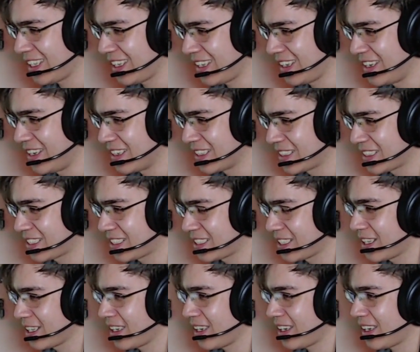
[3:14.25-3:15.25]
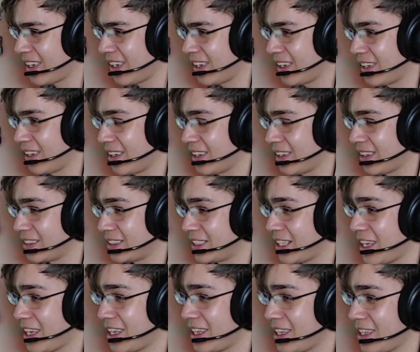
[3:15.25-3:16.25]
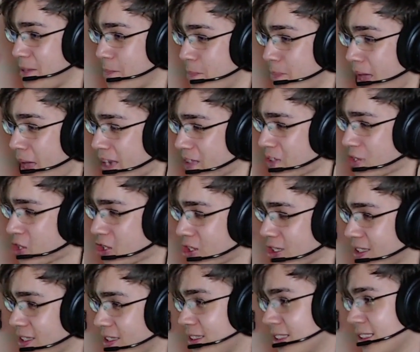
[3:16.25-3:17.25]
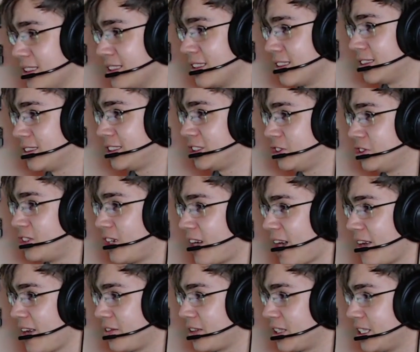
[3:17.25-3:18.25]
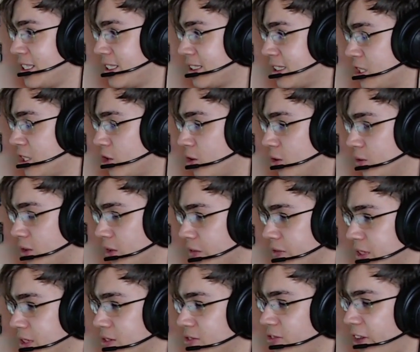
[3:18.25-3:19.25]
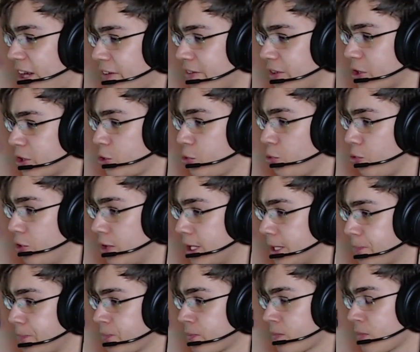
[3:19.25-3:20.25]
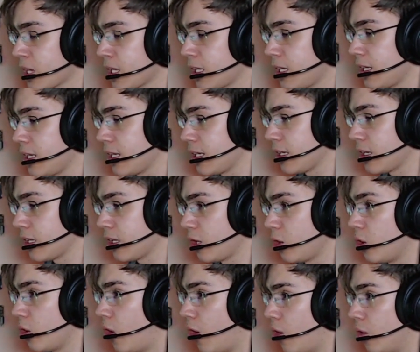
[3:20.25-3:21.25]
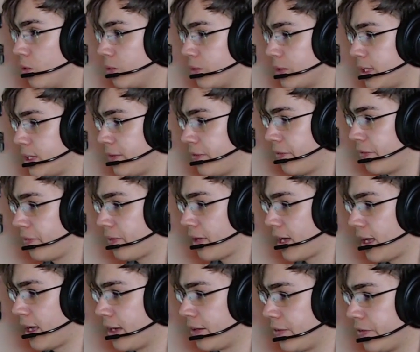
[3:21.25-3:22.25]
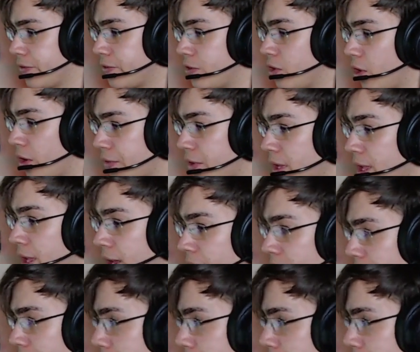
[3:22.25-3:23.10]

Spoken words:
is, they patch the driver here, the code of the driver, to run on the 5.11.